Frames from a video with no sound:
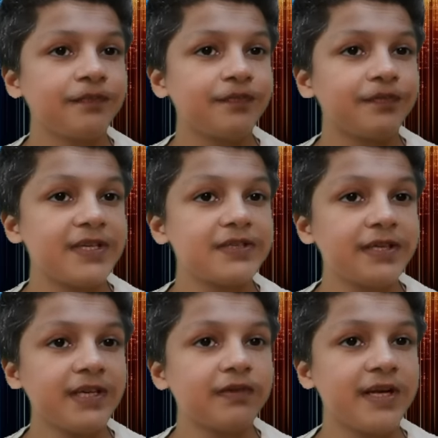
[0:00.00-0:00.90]
The
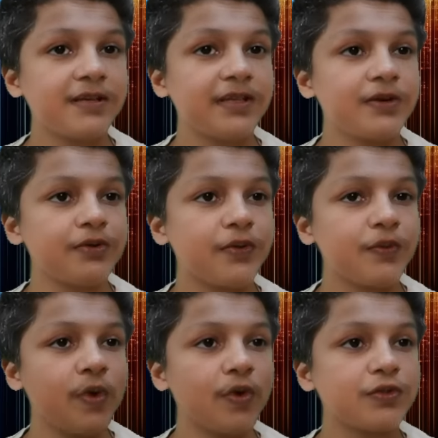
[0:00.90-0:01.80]
scene where they
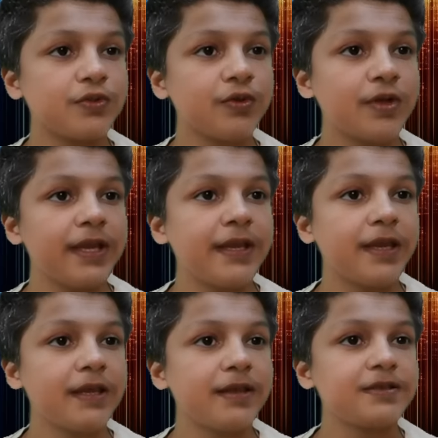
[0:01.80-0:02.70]
go to
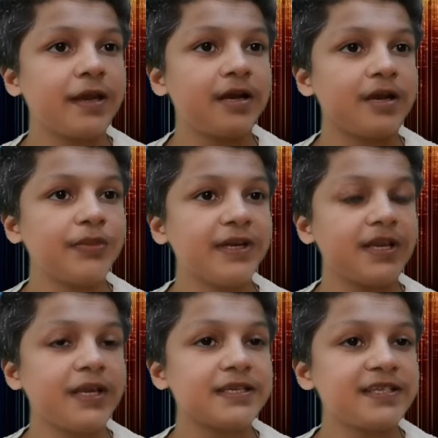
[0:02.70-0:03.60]
kill the Scorpion King
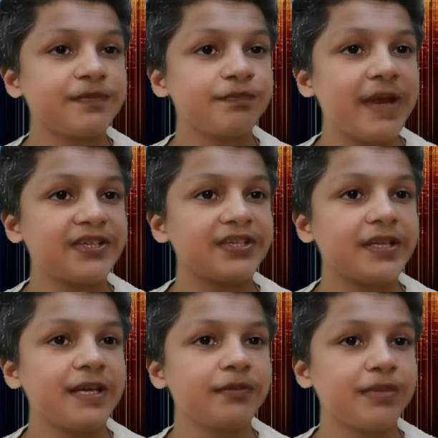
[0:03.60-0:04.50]
is
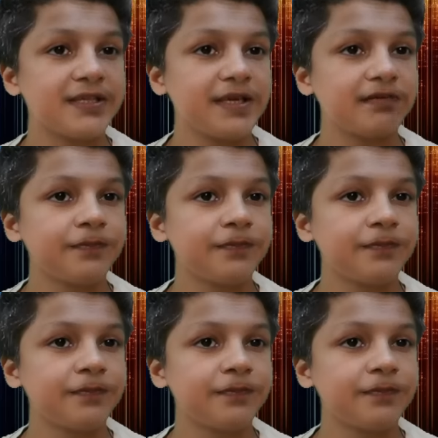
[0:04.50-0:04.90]
especially impressive,